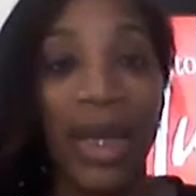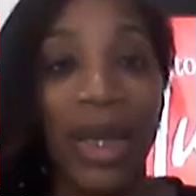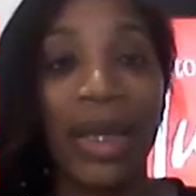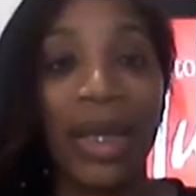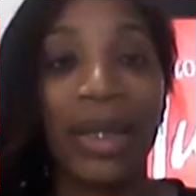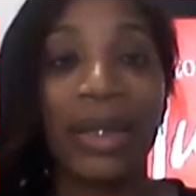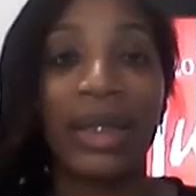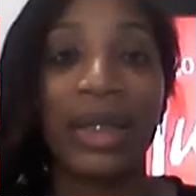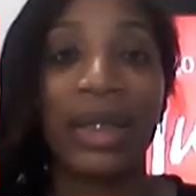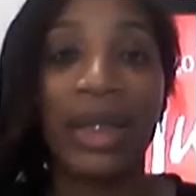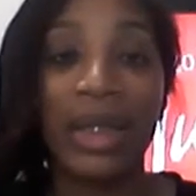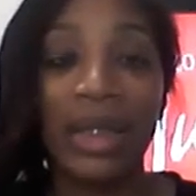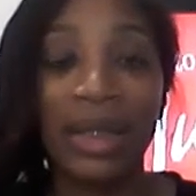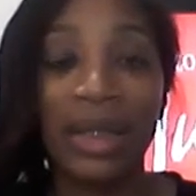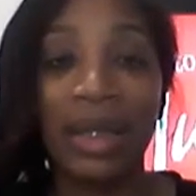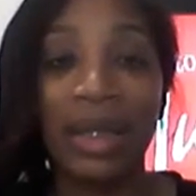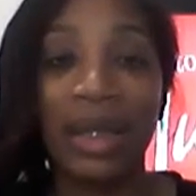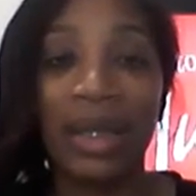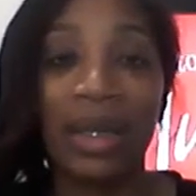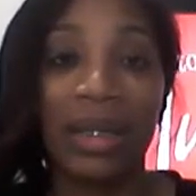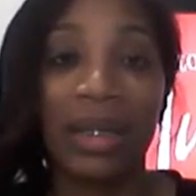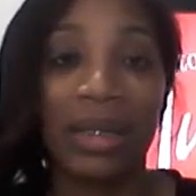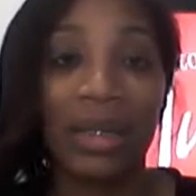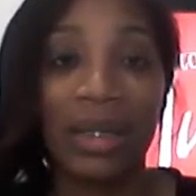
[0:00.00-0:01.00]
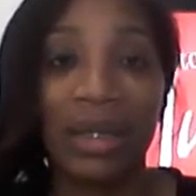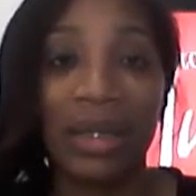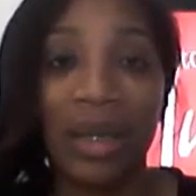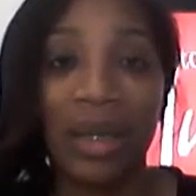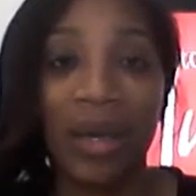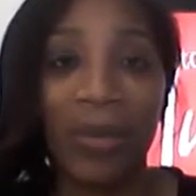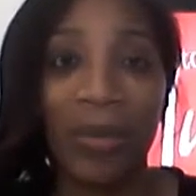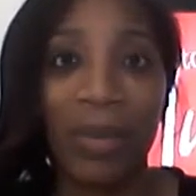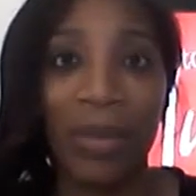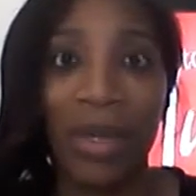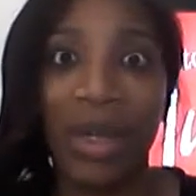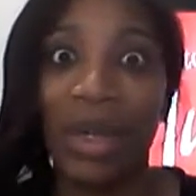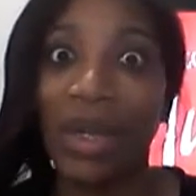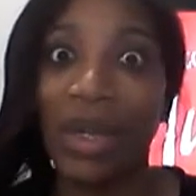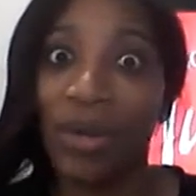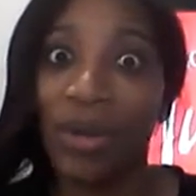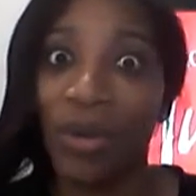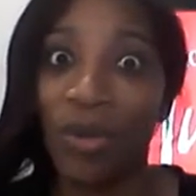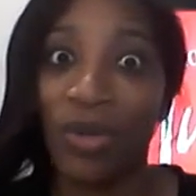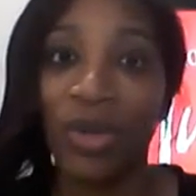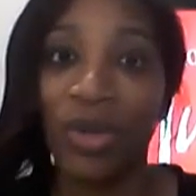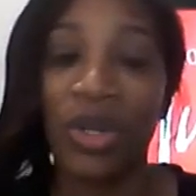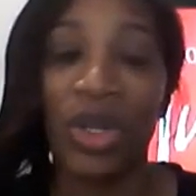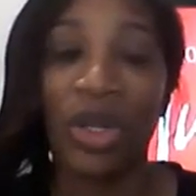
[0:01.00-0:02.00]
Annalise does and stuff, but
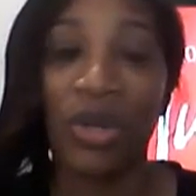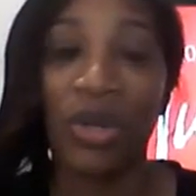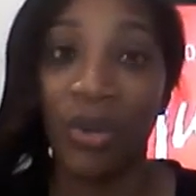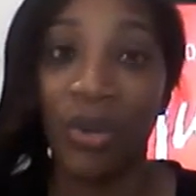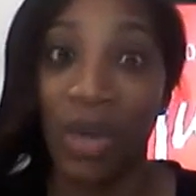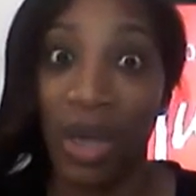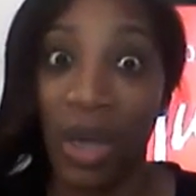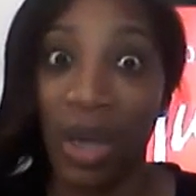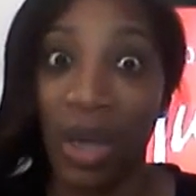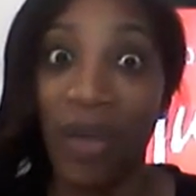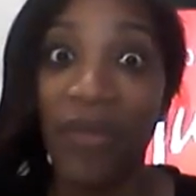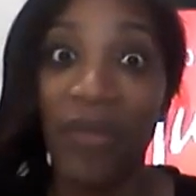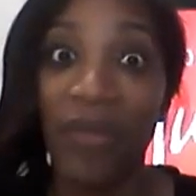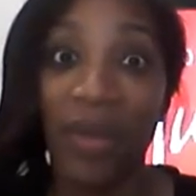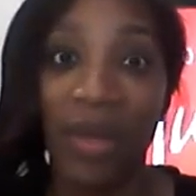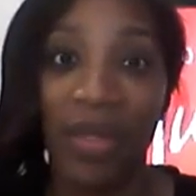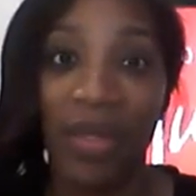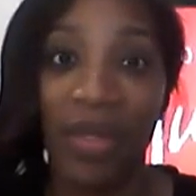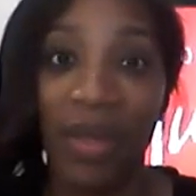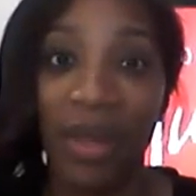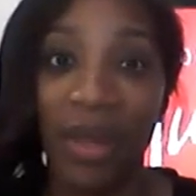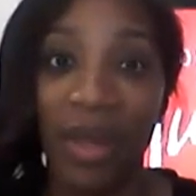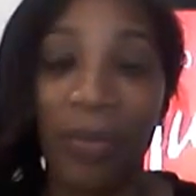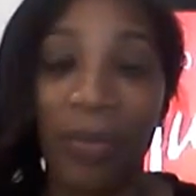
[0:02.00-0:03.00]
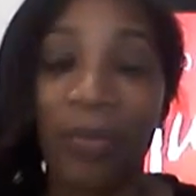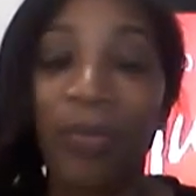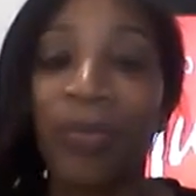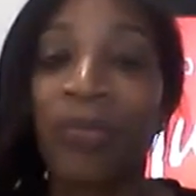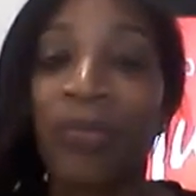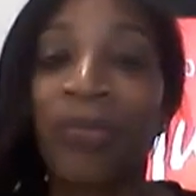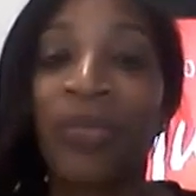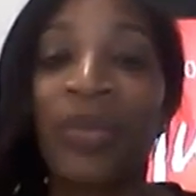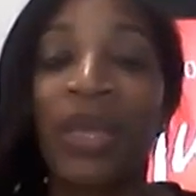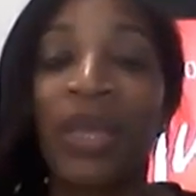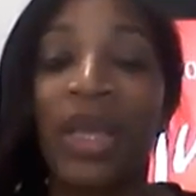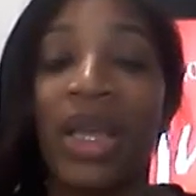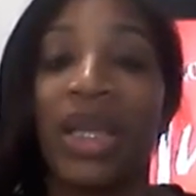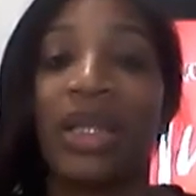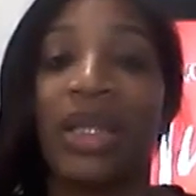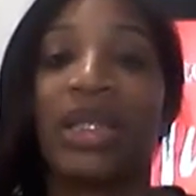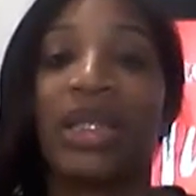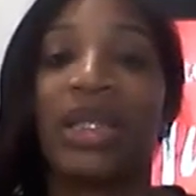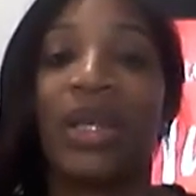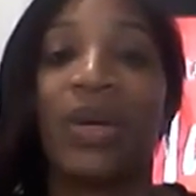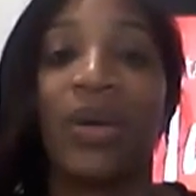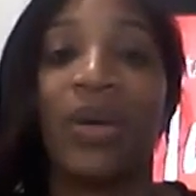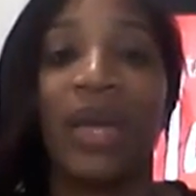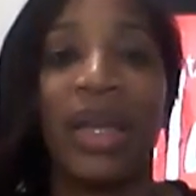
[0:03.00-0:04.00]
she knew everything. And
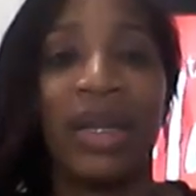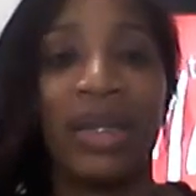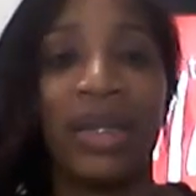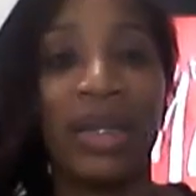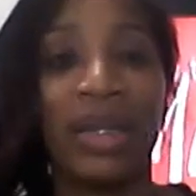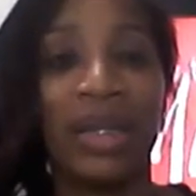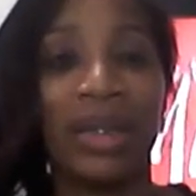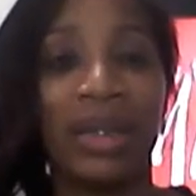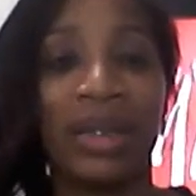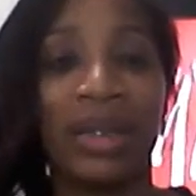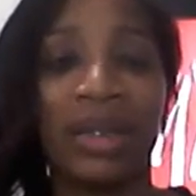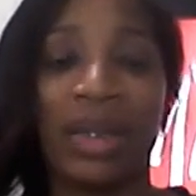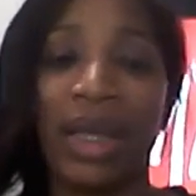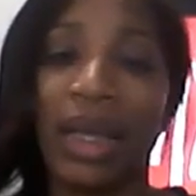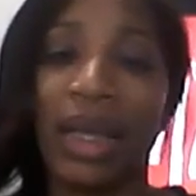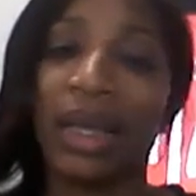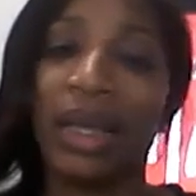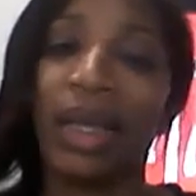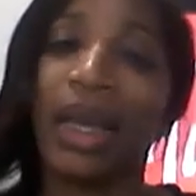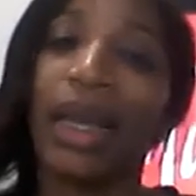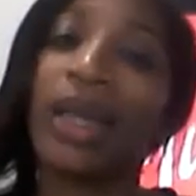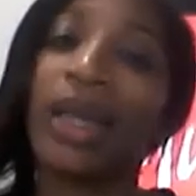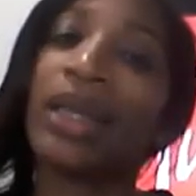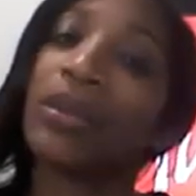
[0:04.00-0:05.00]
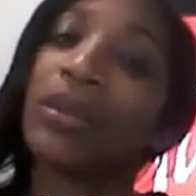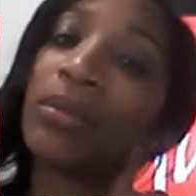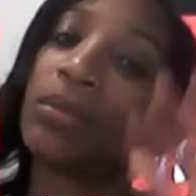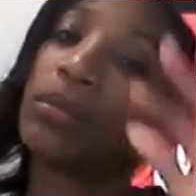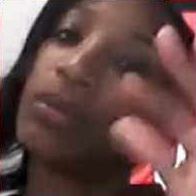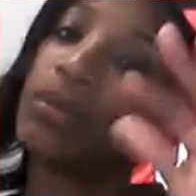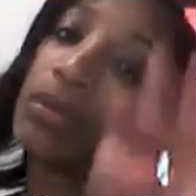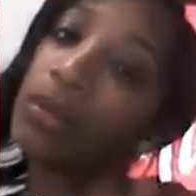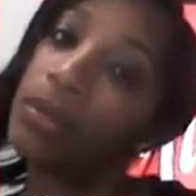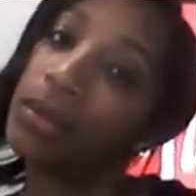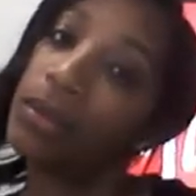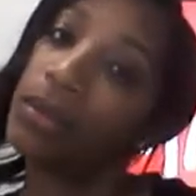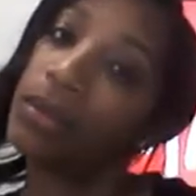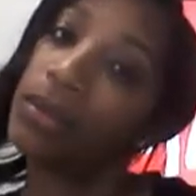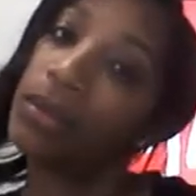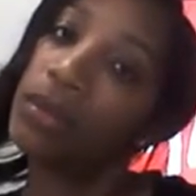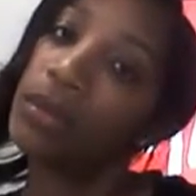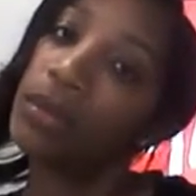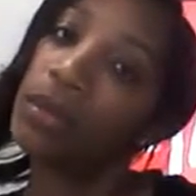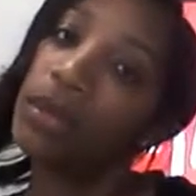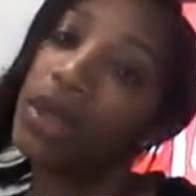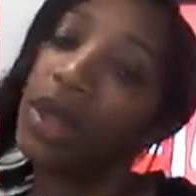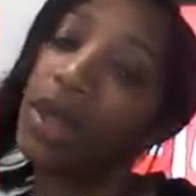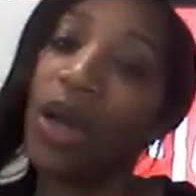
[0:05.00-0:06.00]
so Annalise is kind of like,
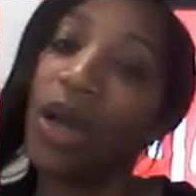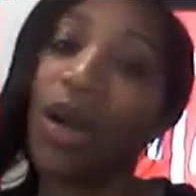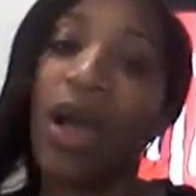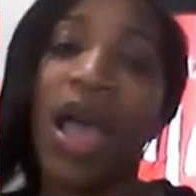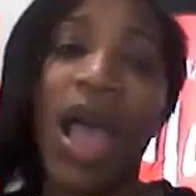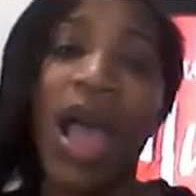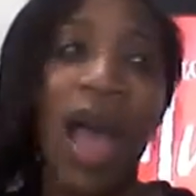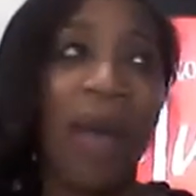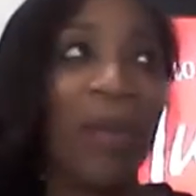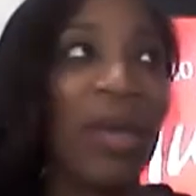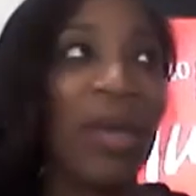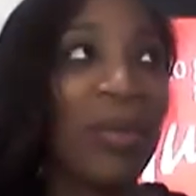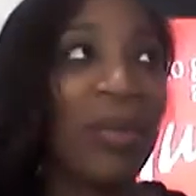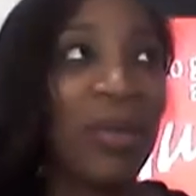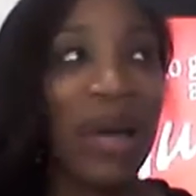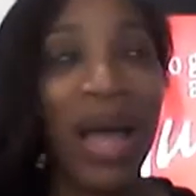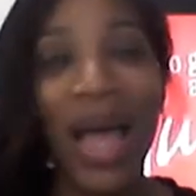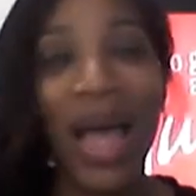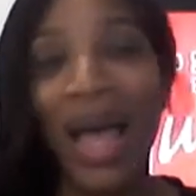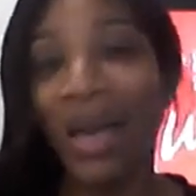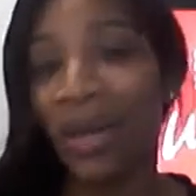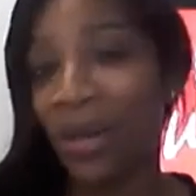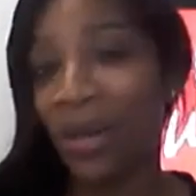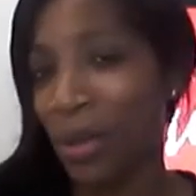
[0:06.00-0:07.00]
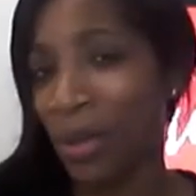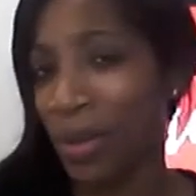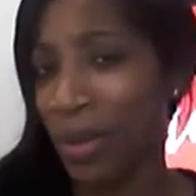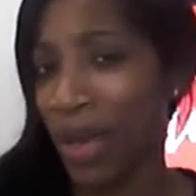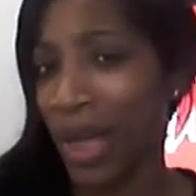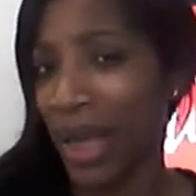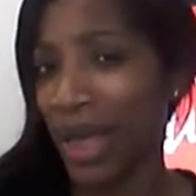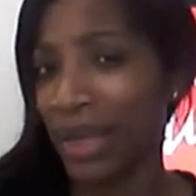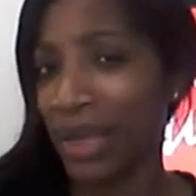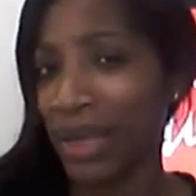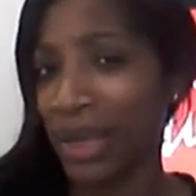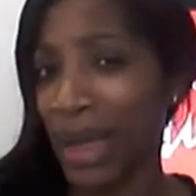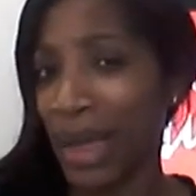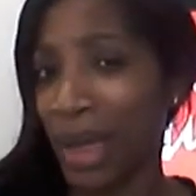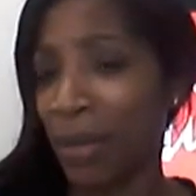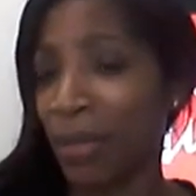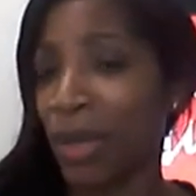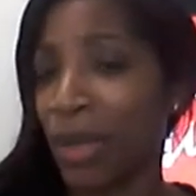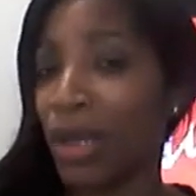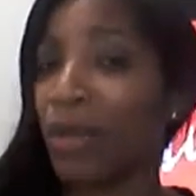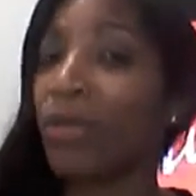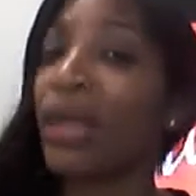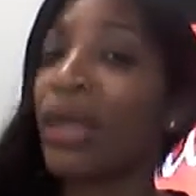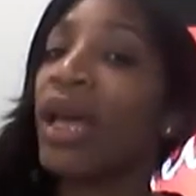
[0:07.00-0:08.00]
you know, I mean, but how do you answer that? I
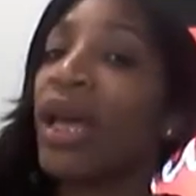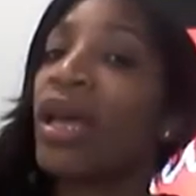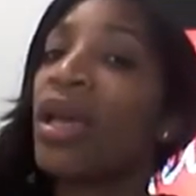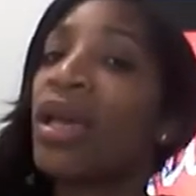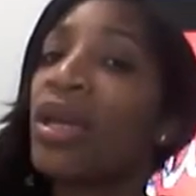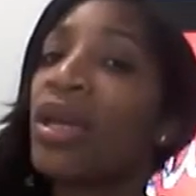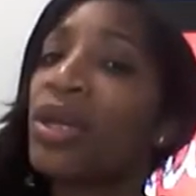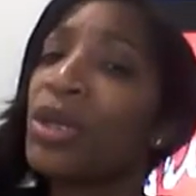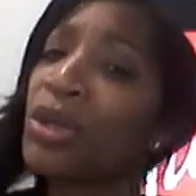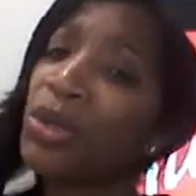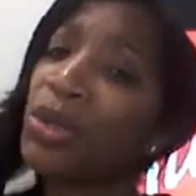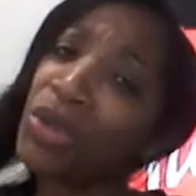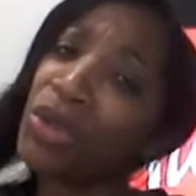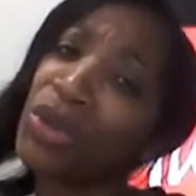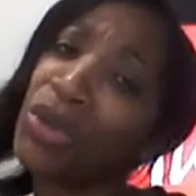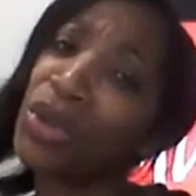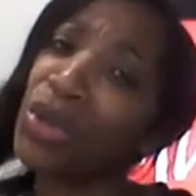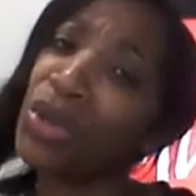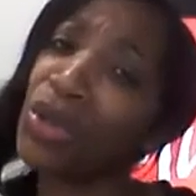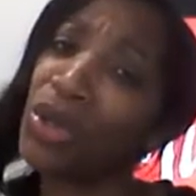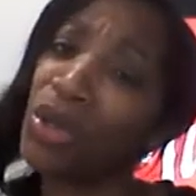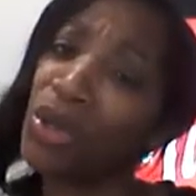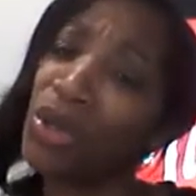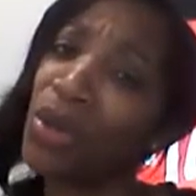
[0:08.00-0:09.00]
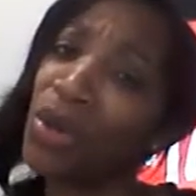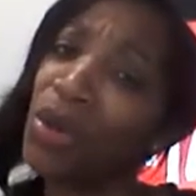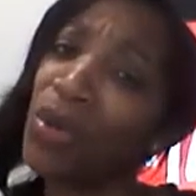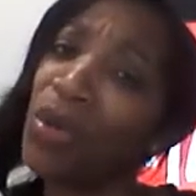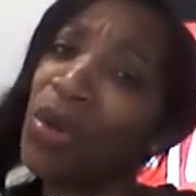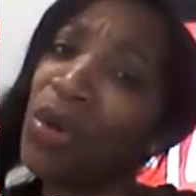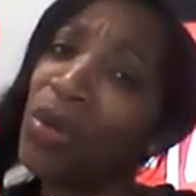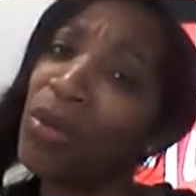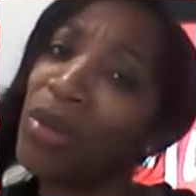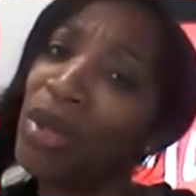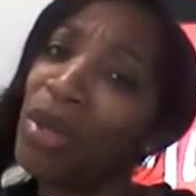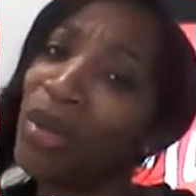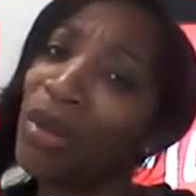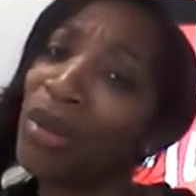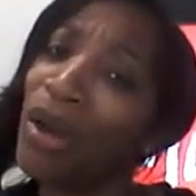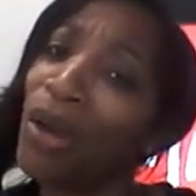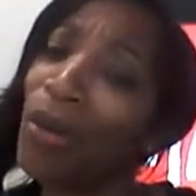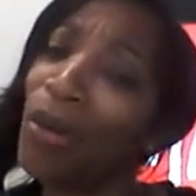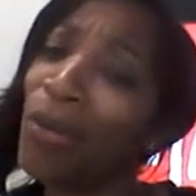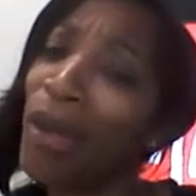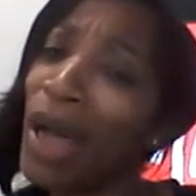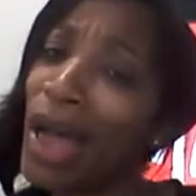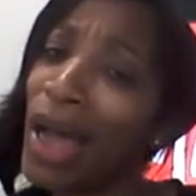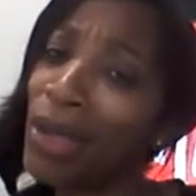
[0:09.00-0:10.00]
mean, but you sure you don't want me to
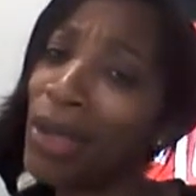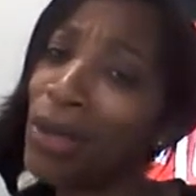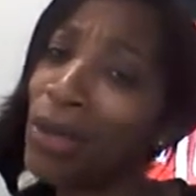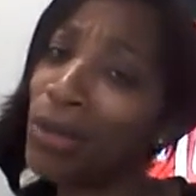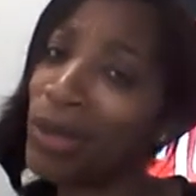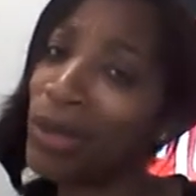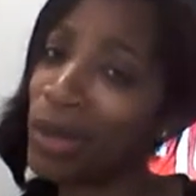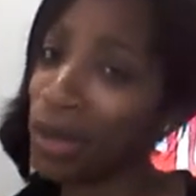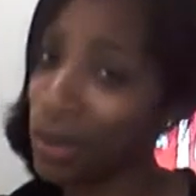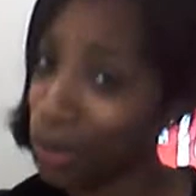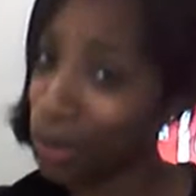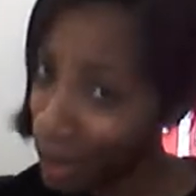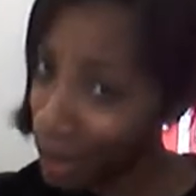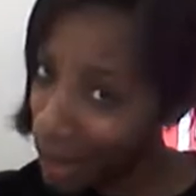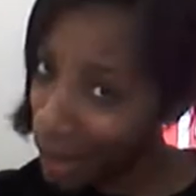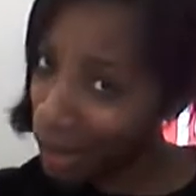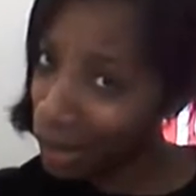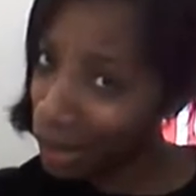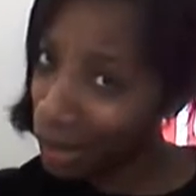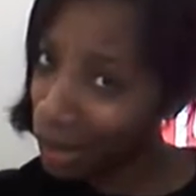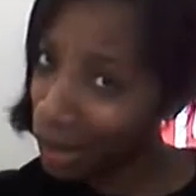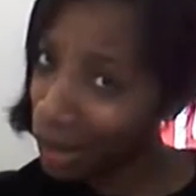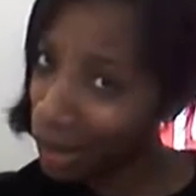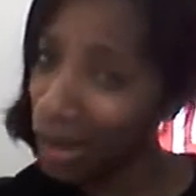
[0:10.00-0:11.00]
go buy you a sweater?